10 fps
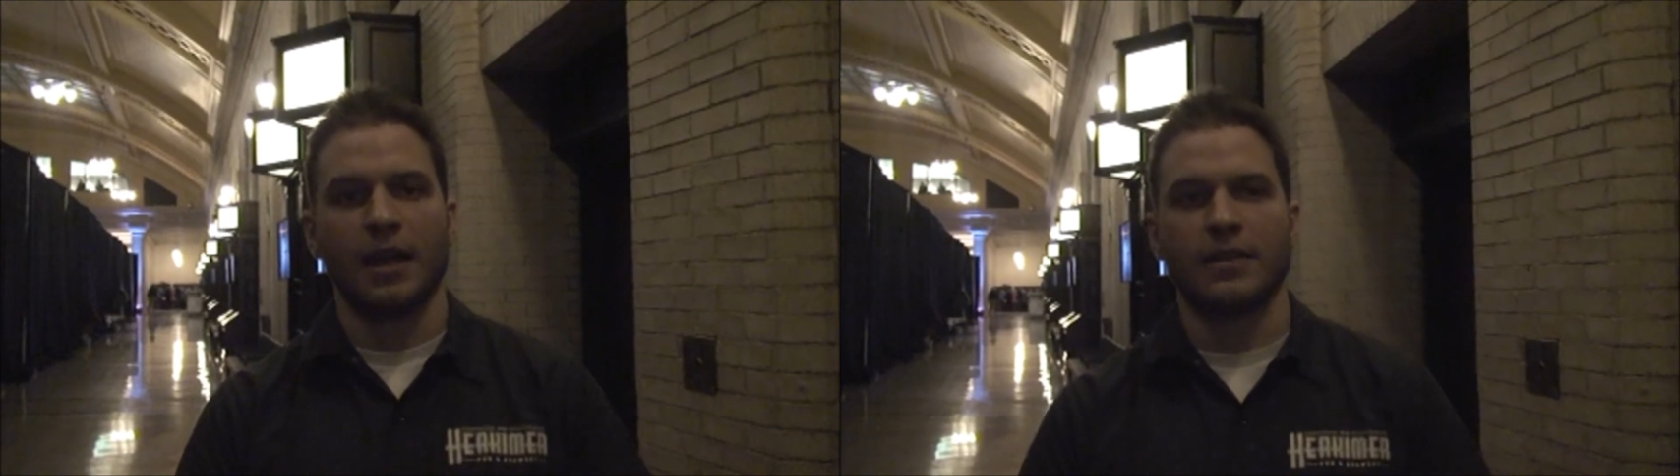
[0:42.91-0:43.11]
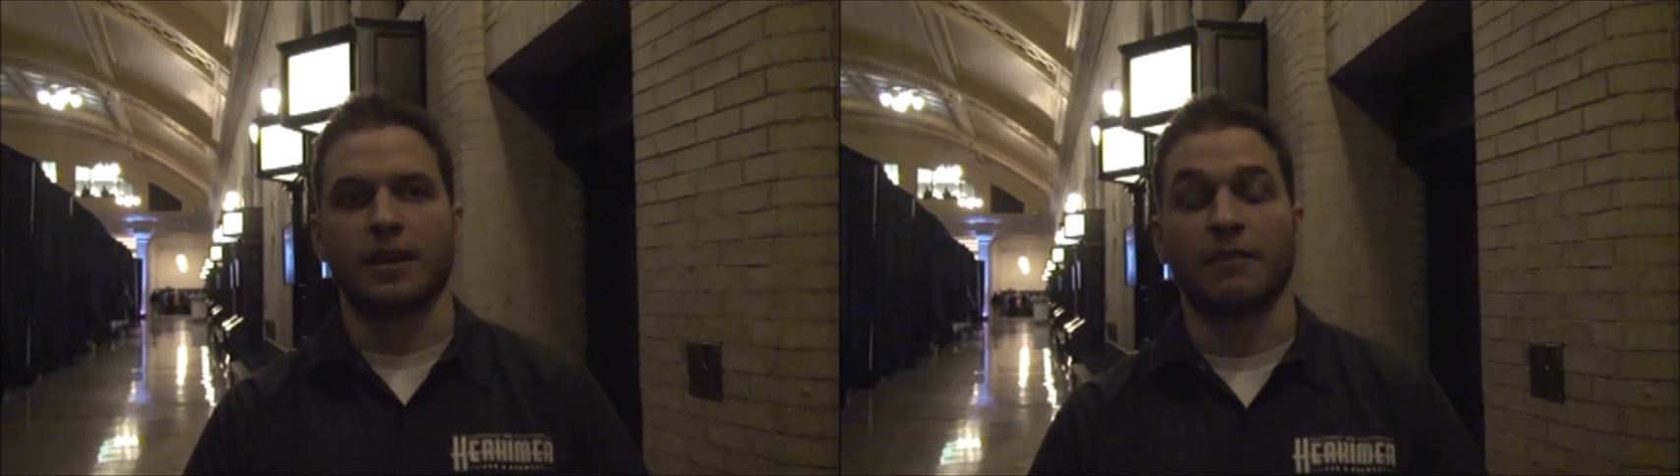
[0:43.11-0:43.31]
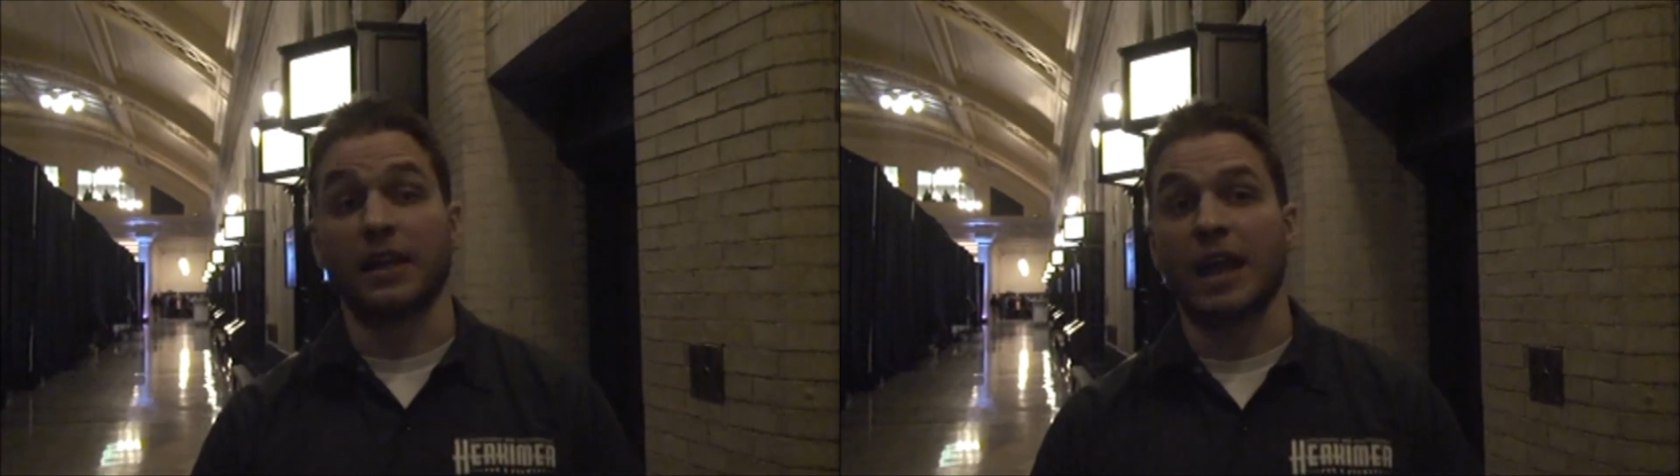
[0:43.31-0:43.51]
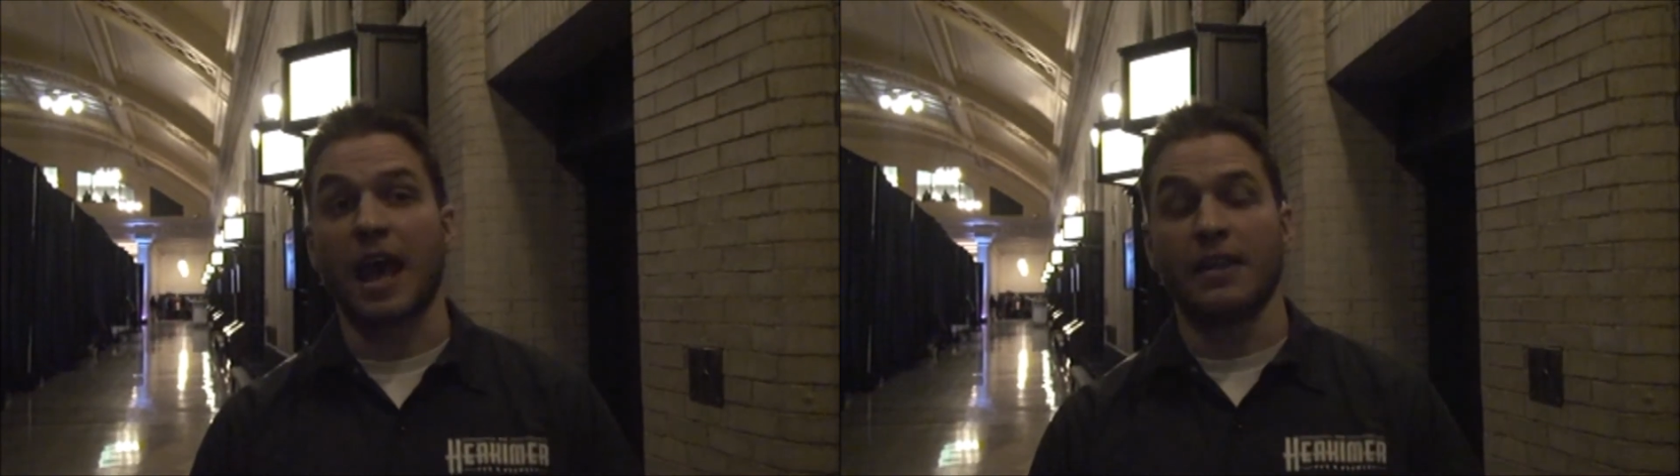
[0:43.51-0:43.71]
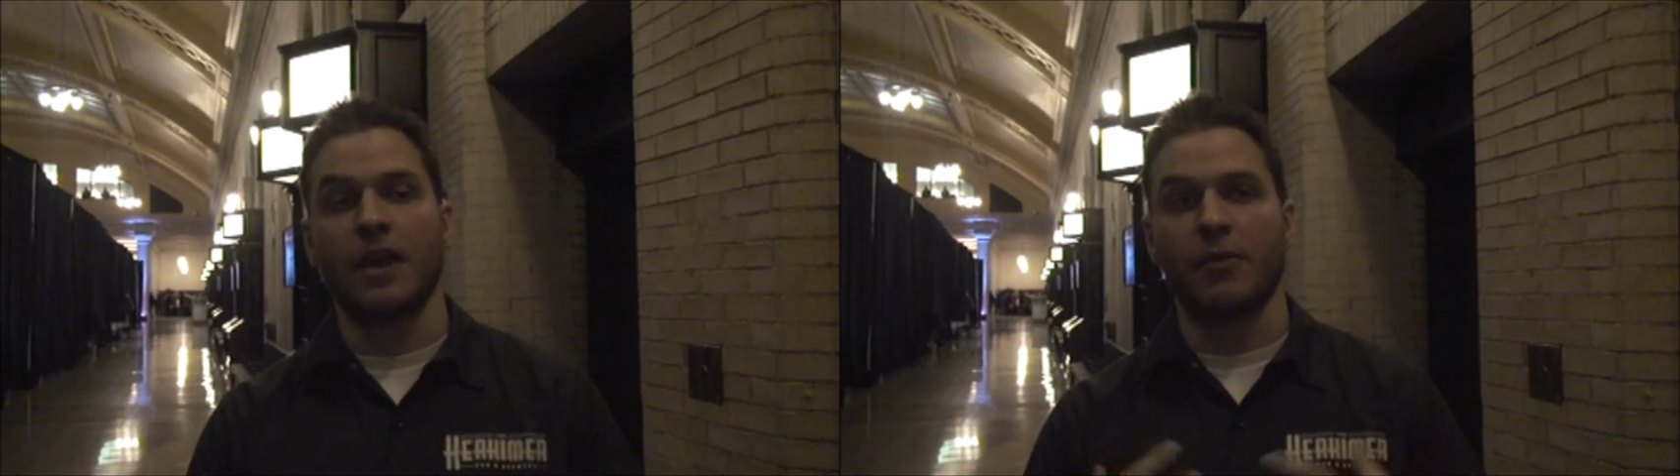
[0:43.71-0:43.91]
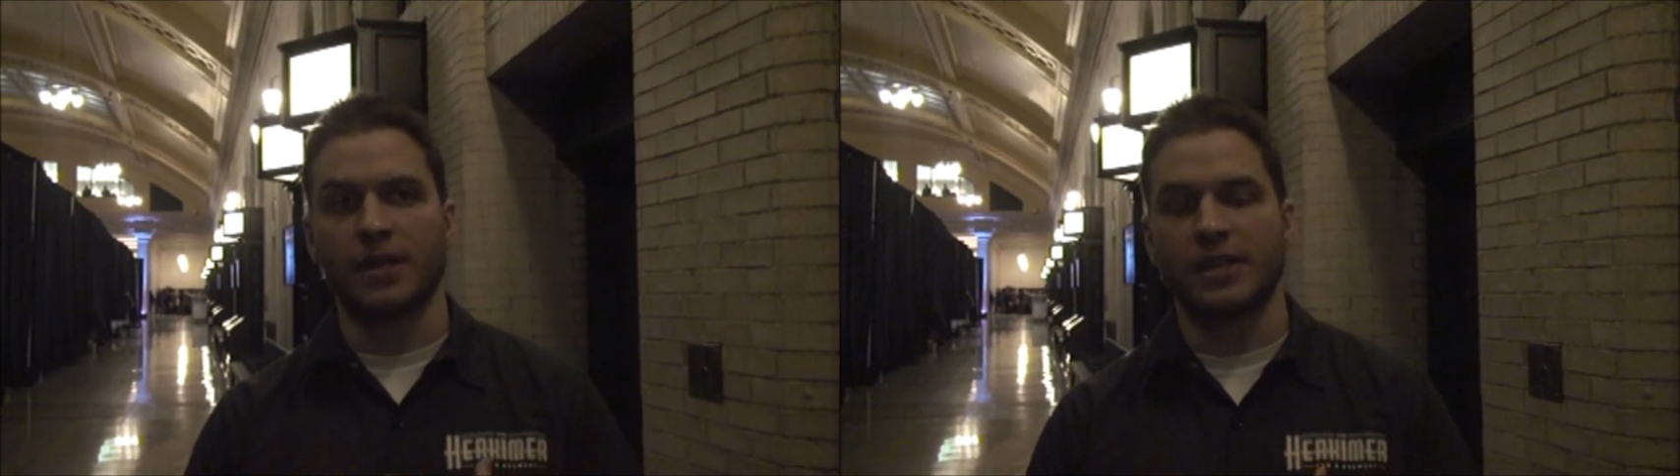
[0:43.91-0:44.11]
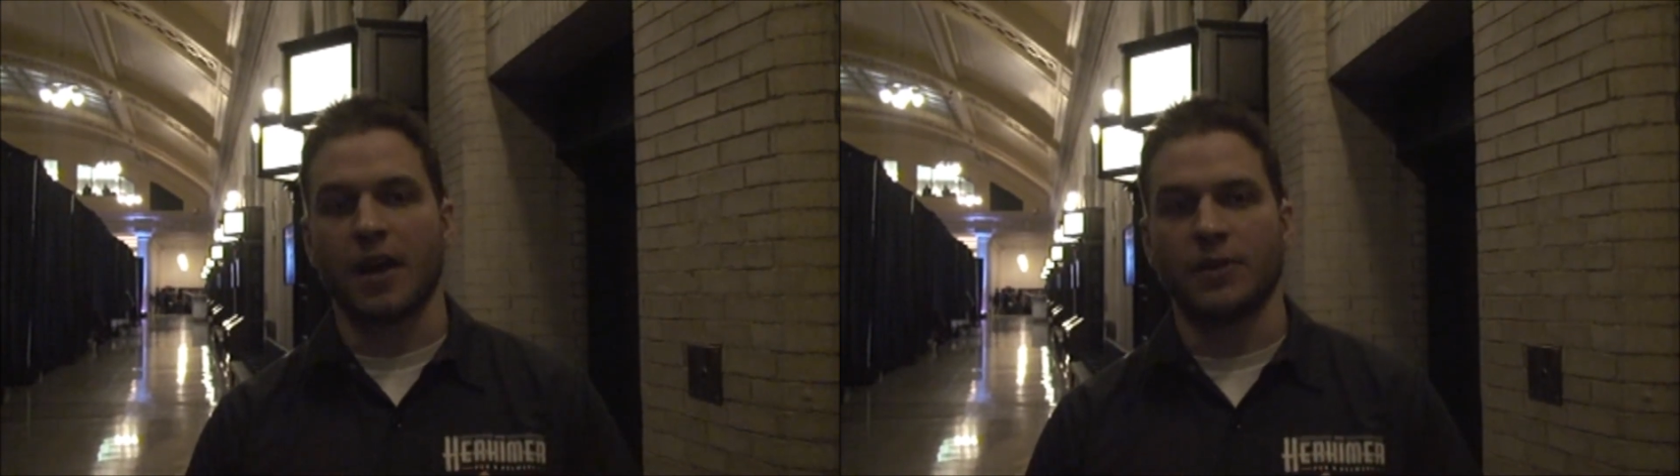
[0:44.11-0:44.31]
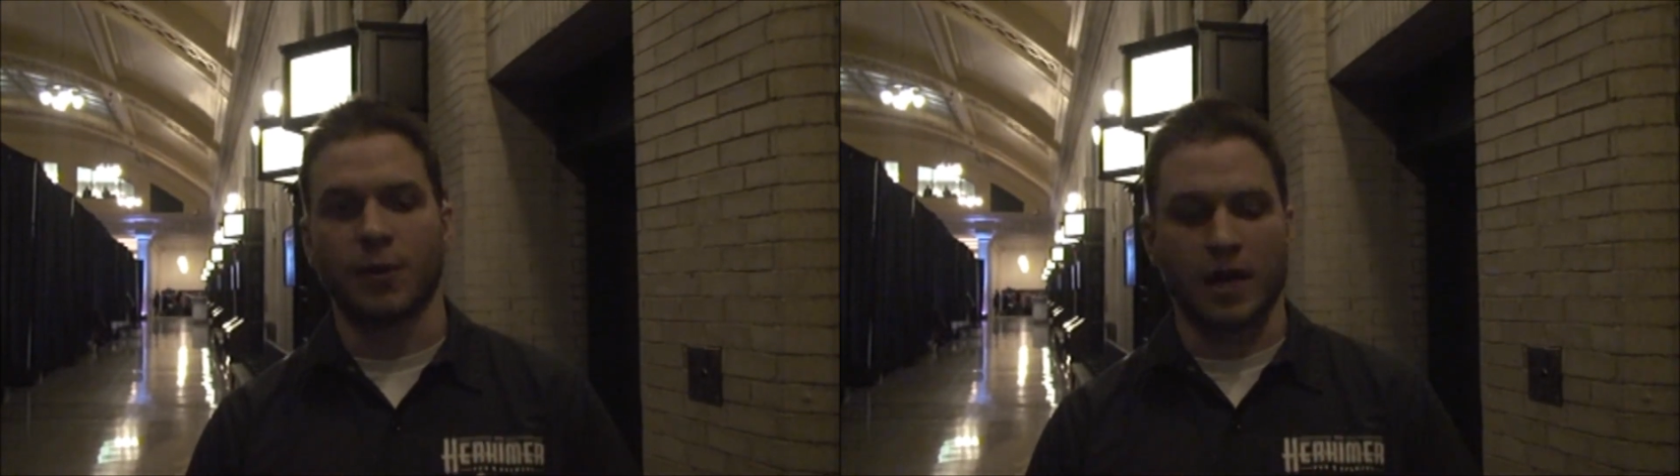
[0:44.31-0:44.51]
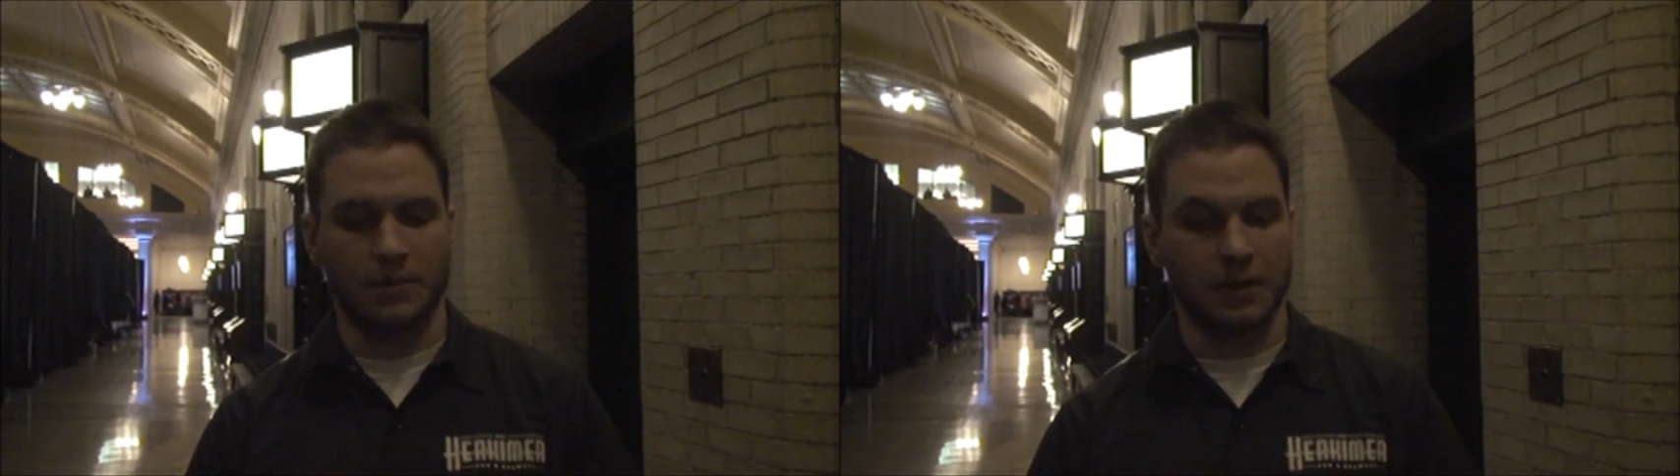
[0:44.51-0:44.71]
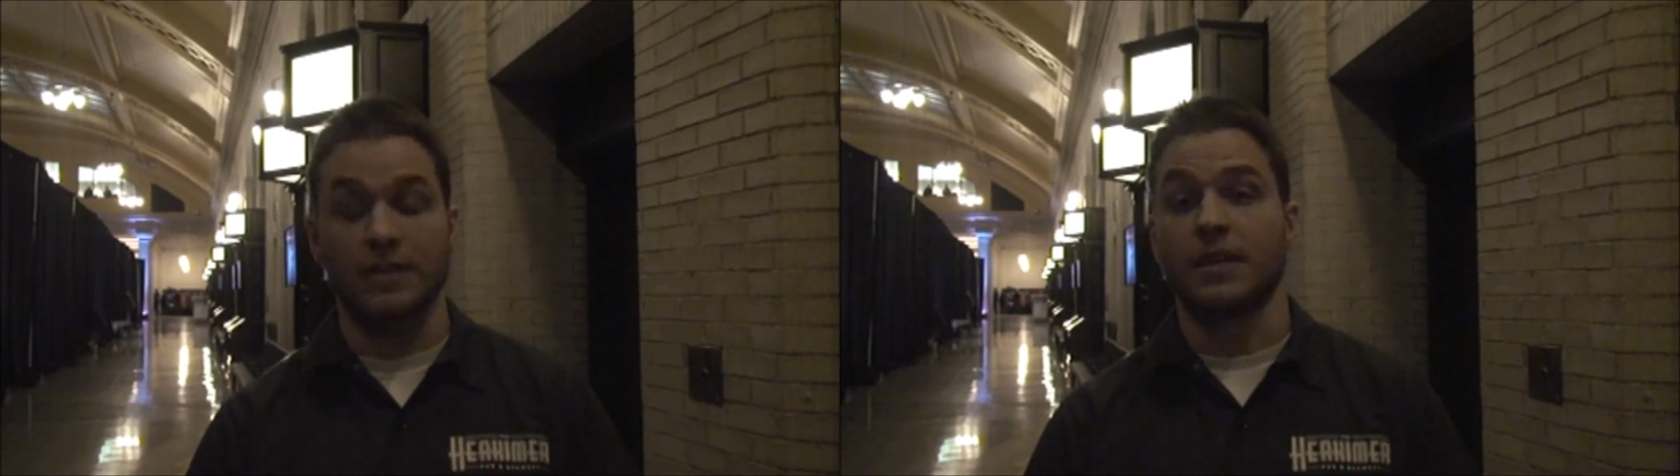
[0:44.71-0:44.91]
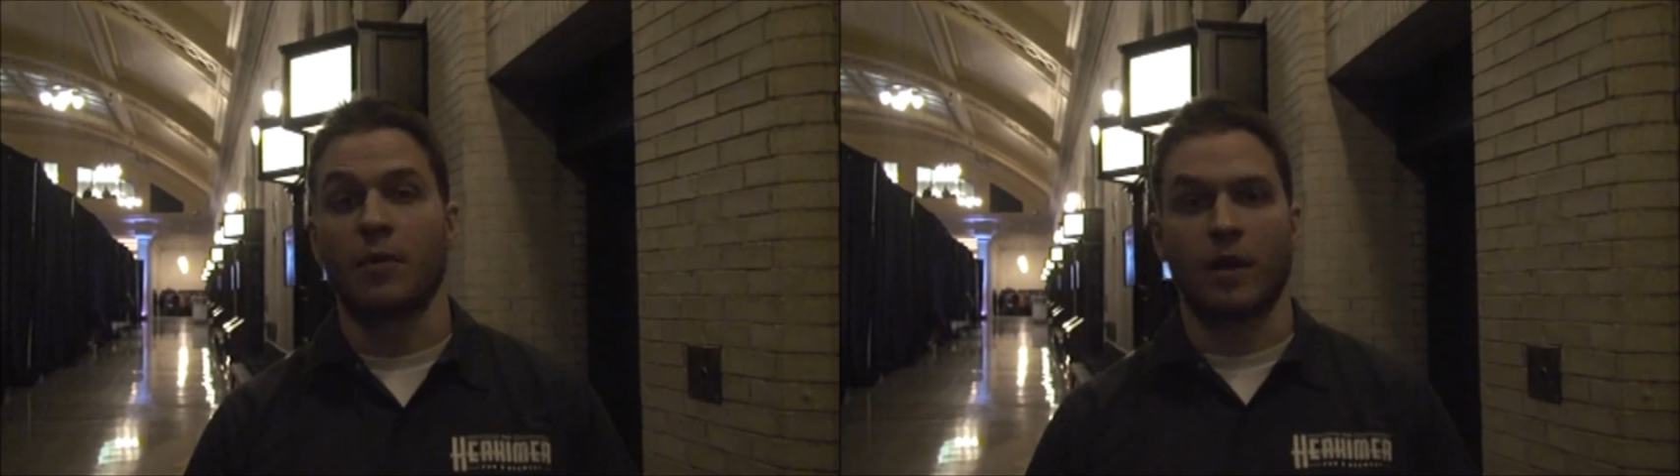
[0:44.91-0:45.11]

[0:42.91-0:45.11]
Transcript: and stuff like that. And they reached out to us because they